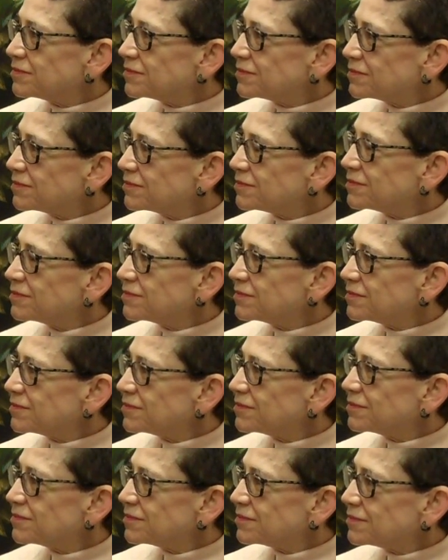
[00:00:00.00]

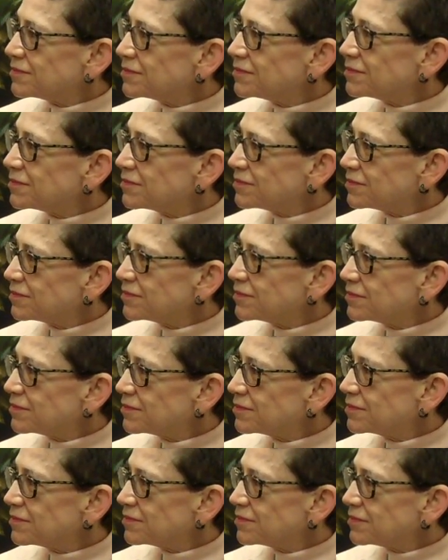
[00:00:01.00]

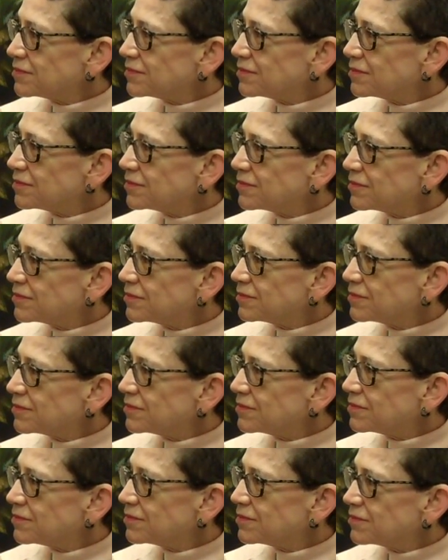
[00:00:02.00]

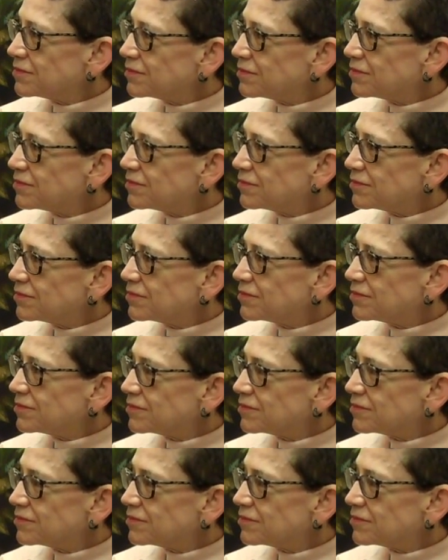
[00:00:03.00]
[no speech]